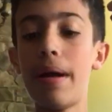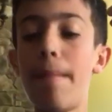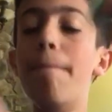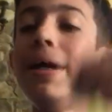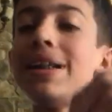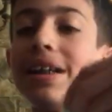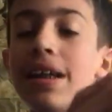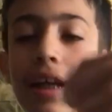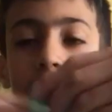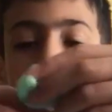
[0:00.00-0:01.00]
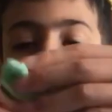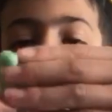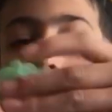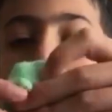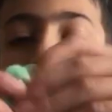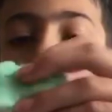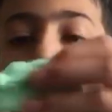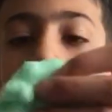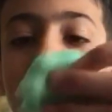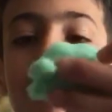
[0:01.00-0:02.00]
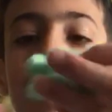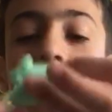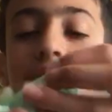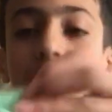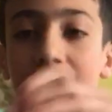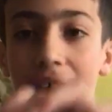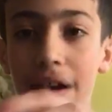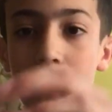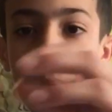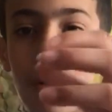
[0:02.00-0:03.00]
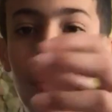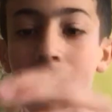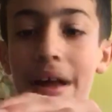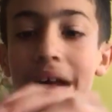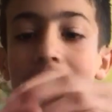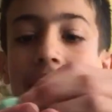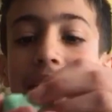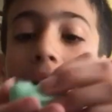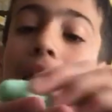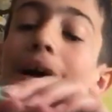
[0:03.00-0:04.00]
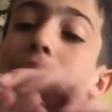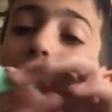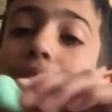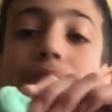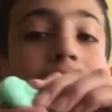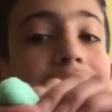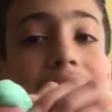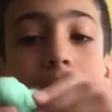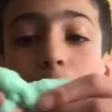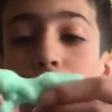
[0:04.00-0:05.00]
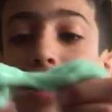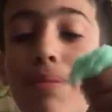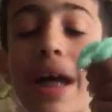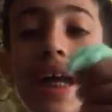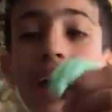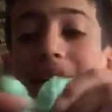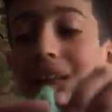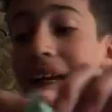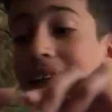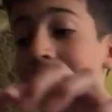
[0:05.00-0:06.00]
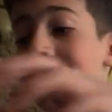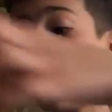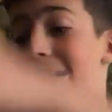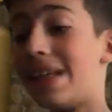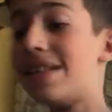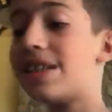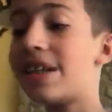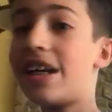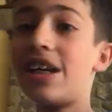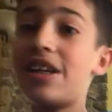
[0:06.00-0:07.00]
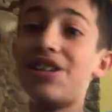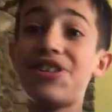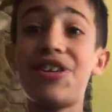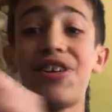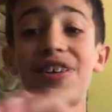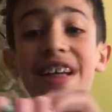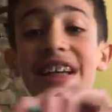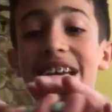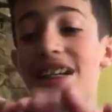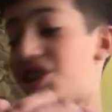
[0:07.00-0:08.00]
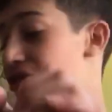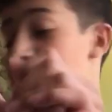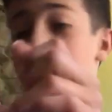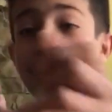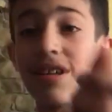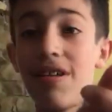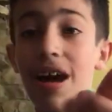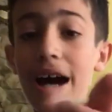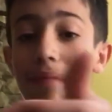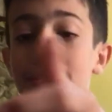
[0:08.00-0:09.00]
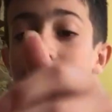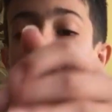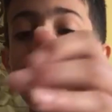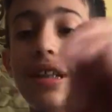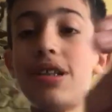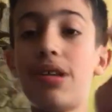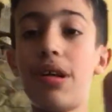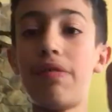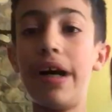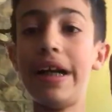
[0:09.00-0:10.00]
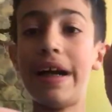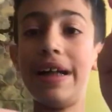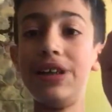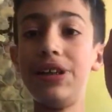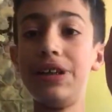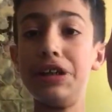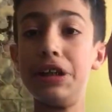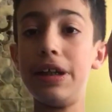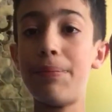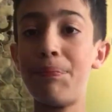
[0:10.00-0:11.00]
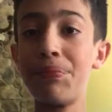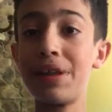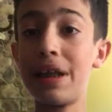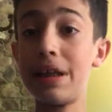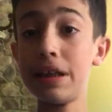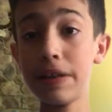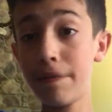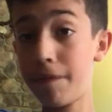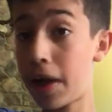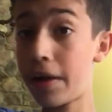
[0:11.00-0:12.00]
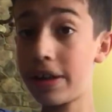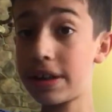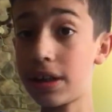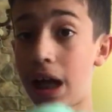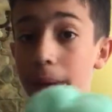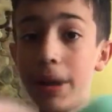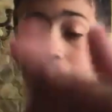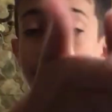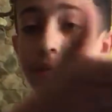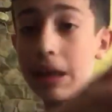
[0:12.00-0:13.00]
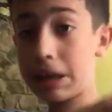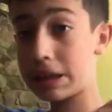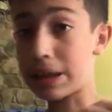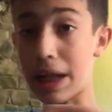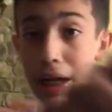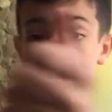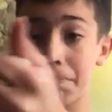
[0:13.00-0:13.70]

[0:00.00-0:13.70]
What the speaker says: mixing it in the cup until I finally took it out of the bowl, and now I'm just mixing it with my hand, and it is turning into slime. So it is right now, as you can see, it's very slimy. It's slime.